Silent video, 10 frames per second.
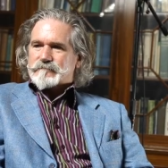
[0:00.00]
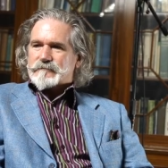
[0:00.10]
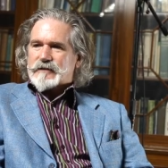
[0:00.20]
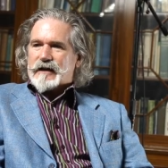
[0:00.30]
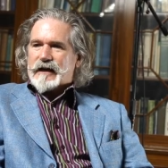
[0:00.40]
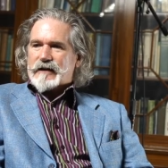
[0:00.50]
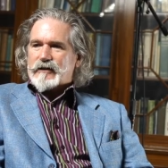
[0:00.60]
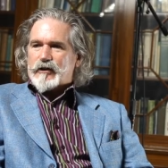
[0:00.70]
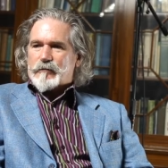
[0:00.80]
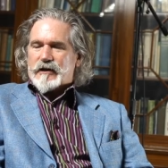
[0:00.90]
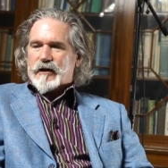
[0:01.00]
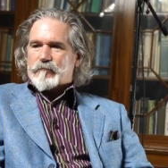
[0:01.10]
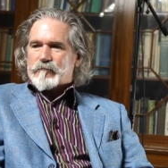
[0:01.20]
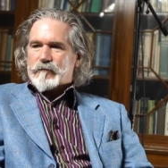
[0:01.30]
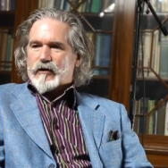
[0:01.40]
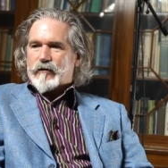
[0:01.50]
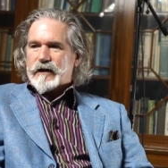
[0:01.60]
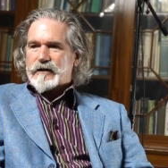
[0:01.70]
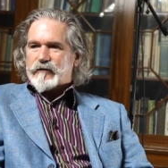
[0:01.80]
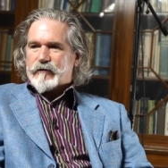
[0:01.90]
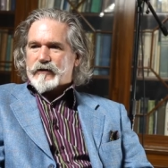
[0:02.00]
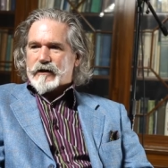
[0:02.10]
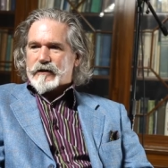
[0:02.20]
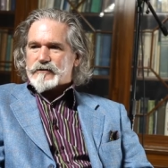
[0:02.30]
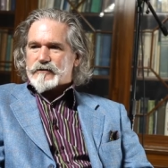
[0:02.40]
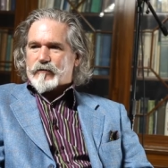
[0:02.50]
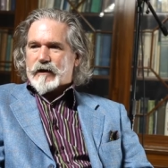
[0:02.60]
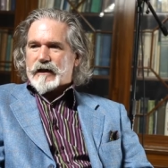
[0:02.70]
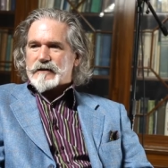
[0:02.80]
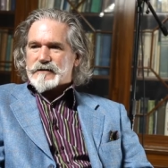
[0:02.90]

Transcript: Dan, how did you become acquainted with the Oscar Wilde